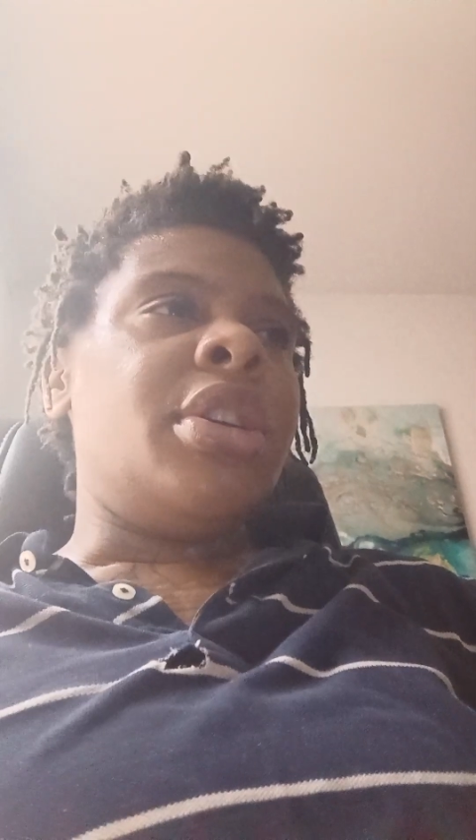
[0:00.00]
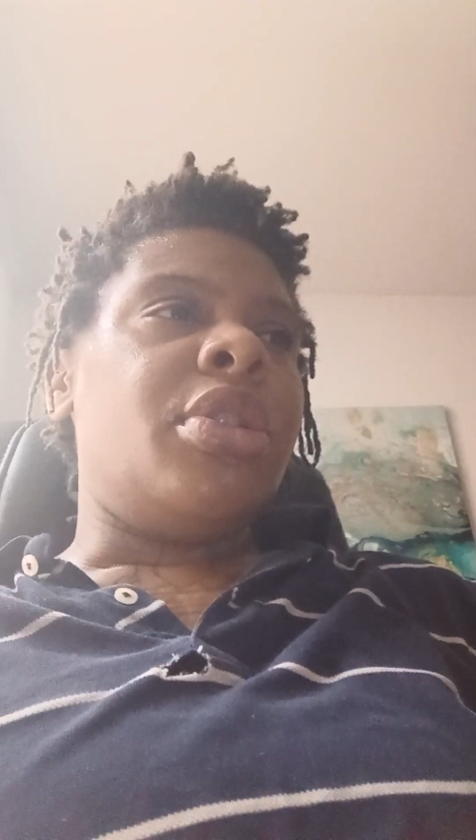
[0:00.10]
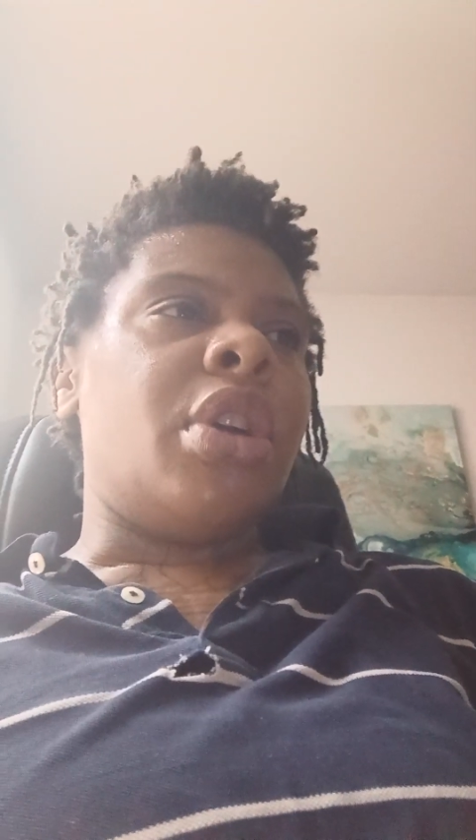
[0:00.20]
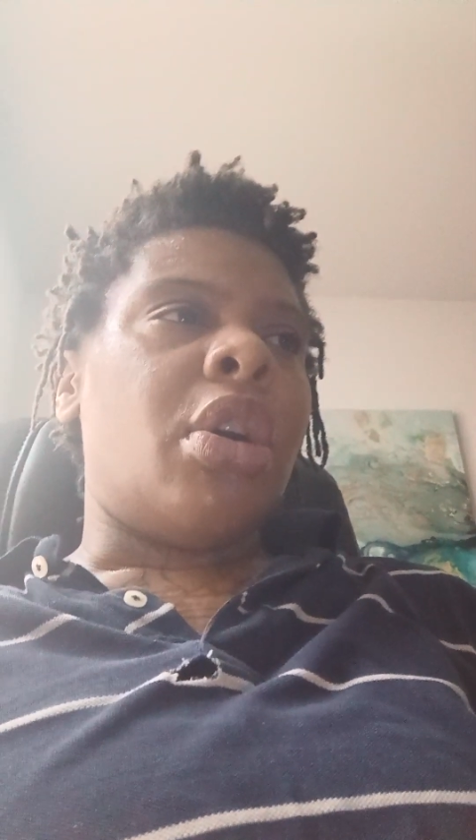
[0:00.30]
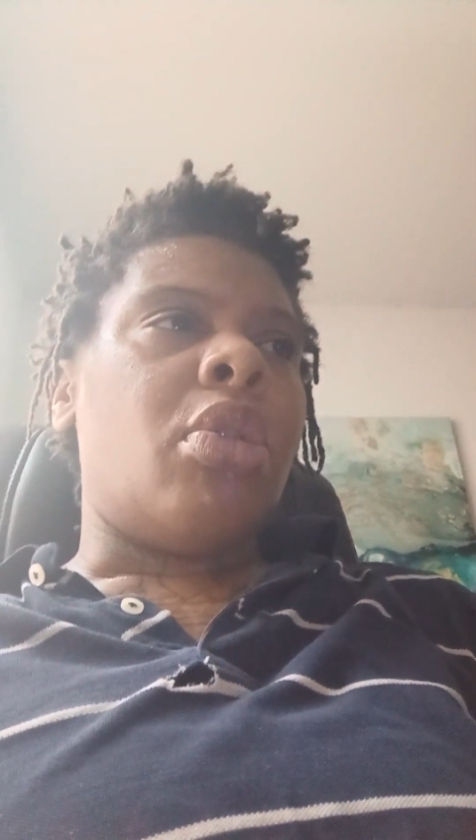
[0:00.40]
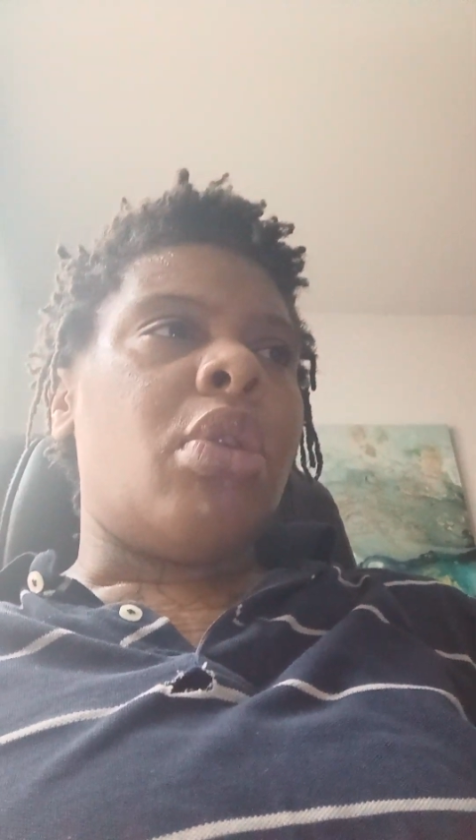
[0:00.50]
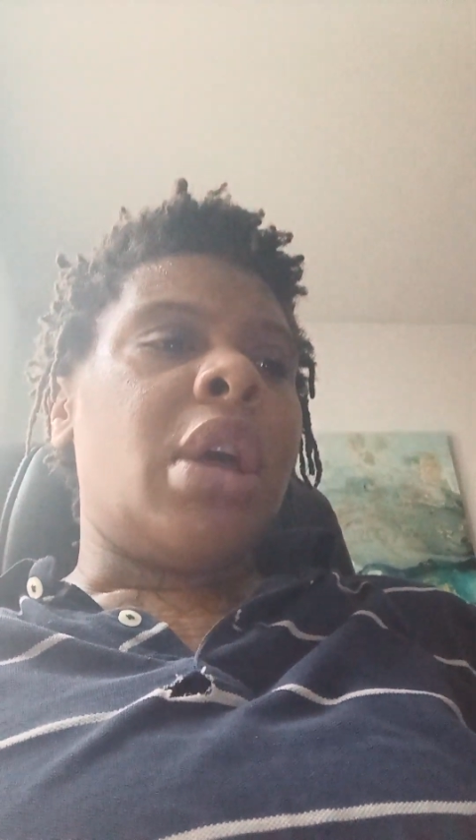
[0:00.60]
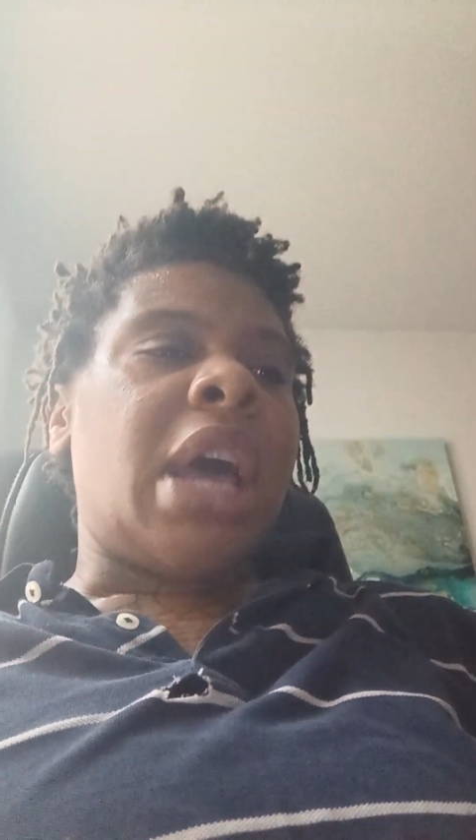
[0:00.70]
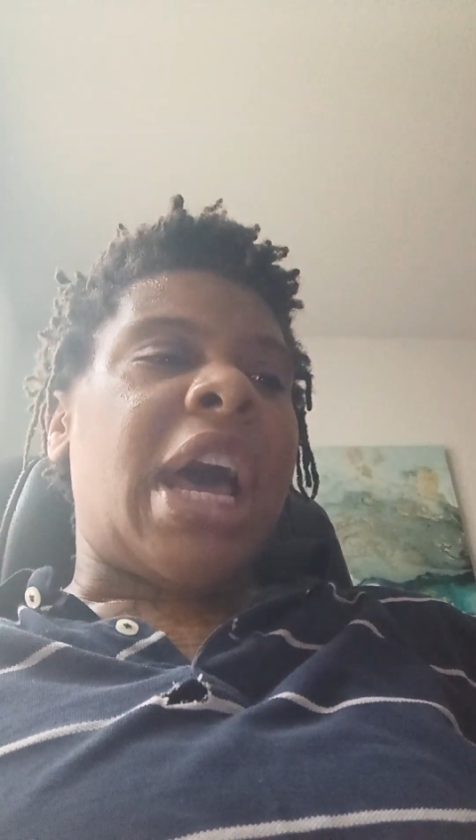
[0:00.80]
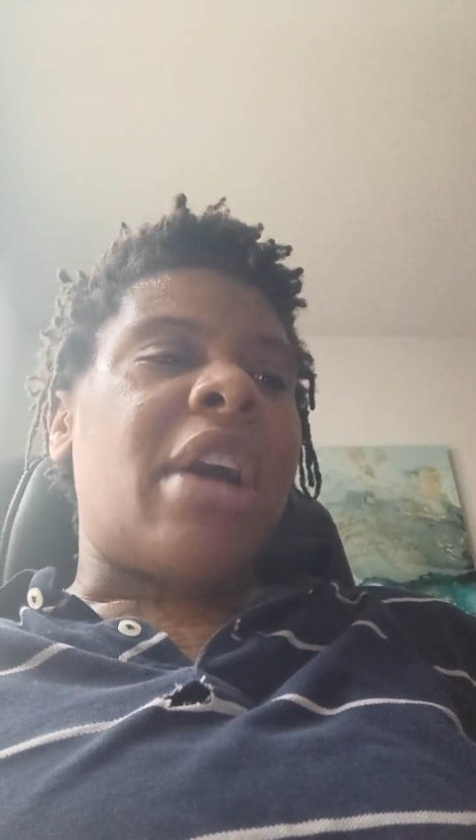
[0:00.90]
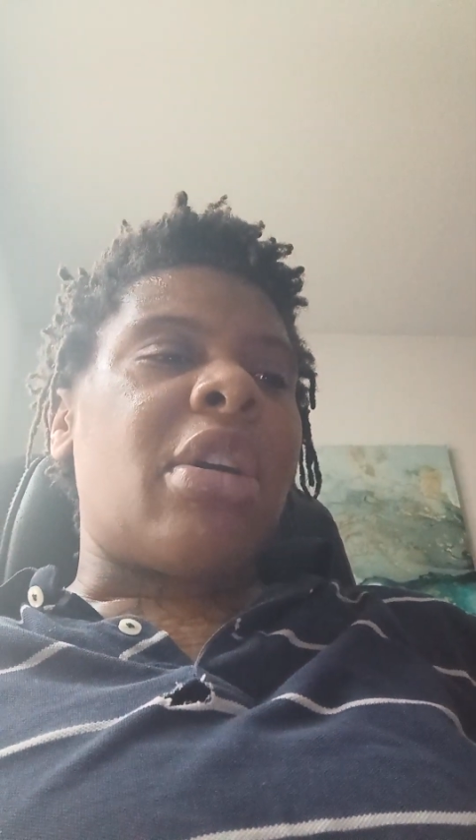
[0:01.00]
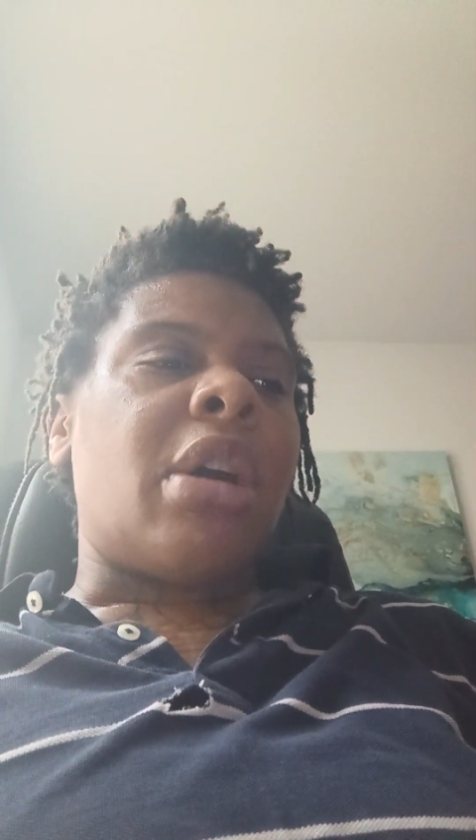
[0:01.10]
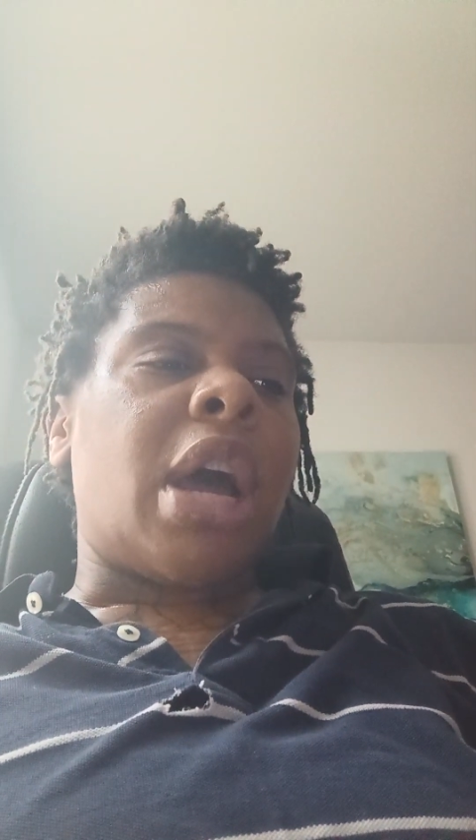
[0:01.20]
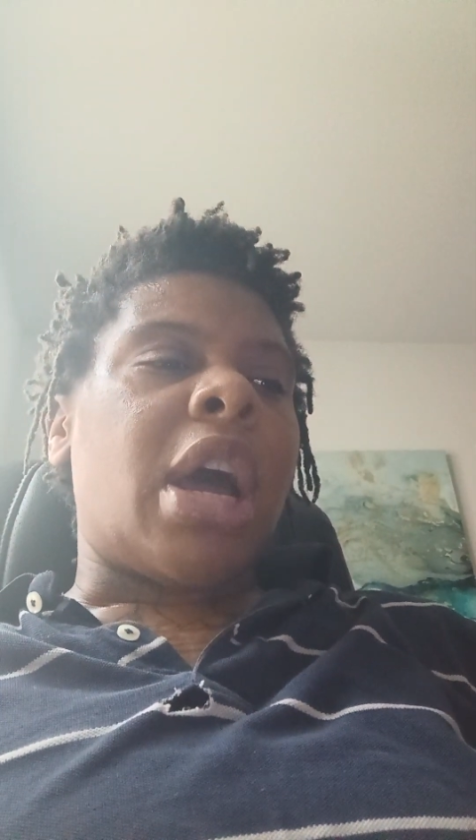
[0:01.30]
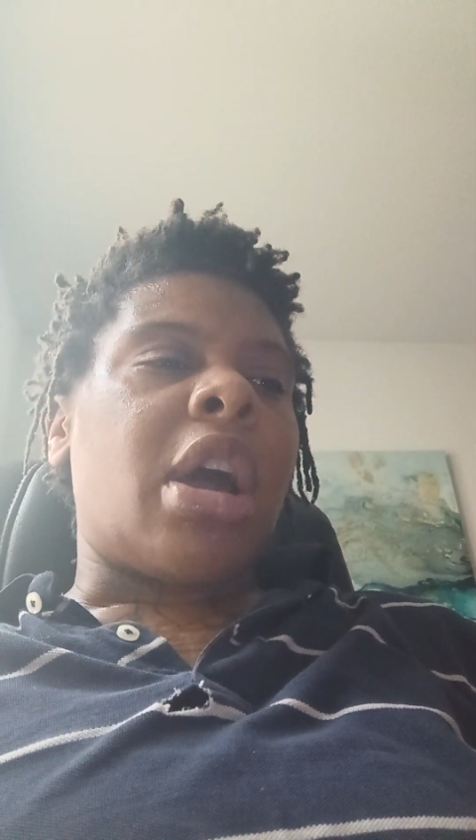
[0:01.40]
You know, I,
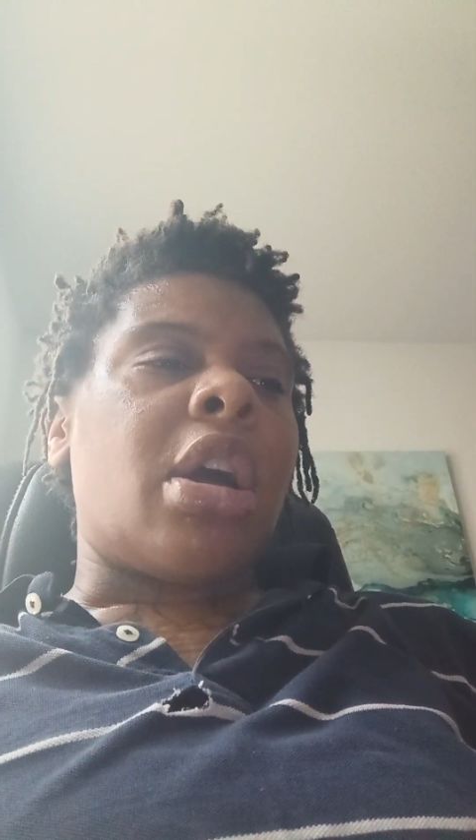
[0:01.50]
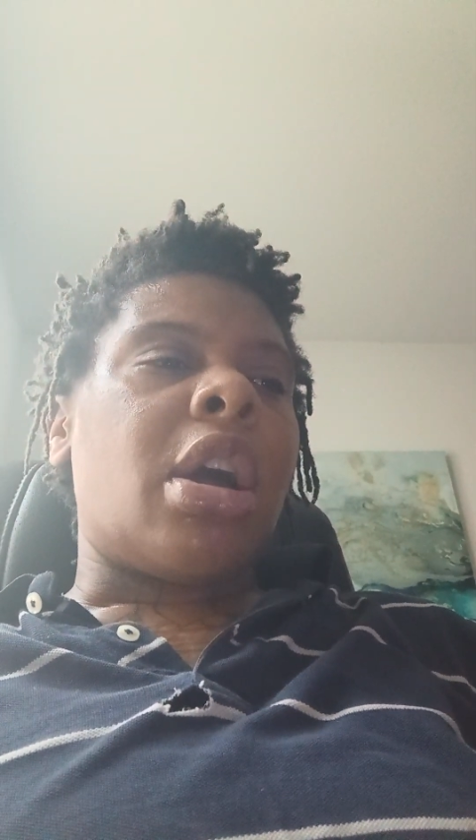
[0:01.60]
I,